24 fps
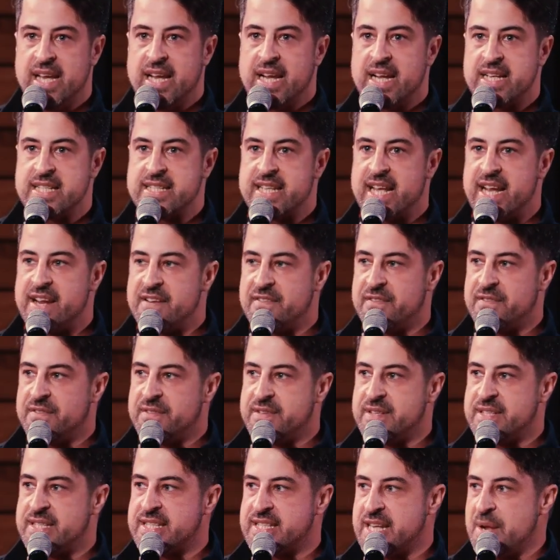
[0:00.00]
Because like,
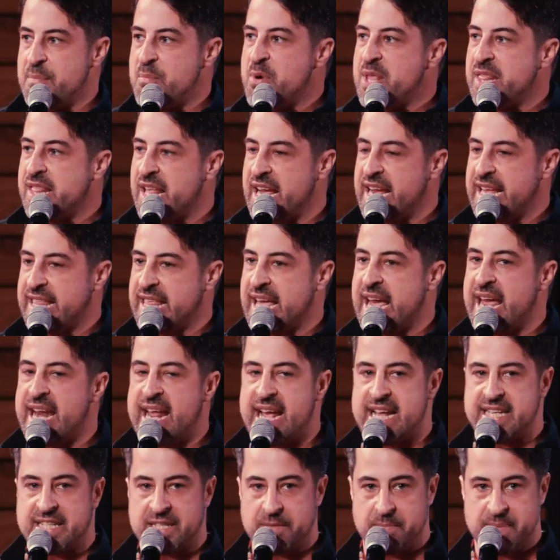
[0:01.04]
someone like that
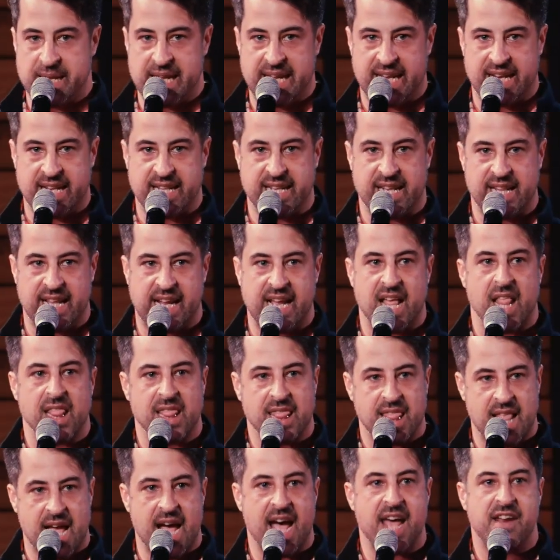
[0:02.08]
has to be in like a
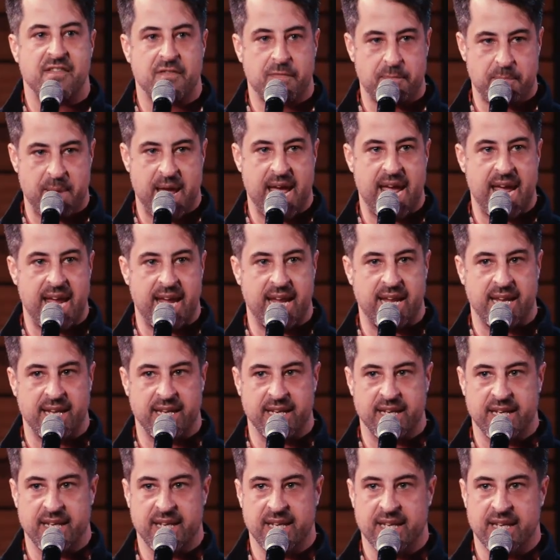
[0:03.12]
lot of
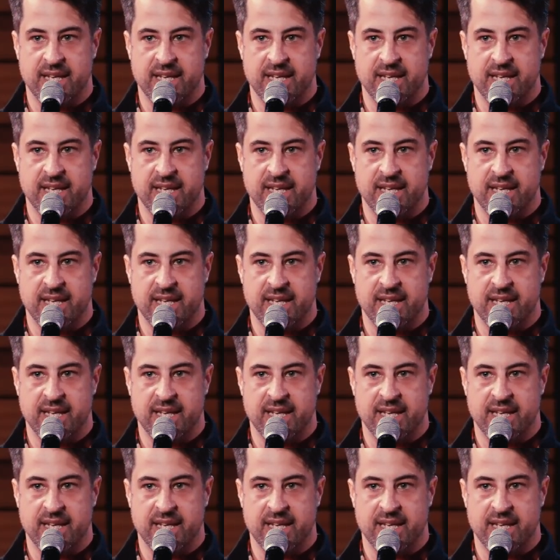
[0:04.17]
pain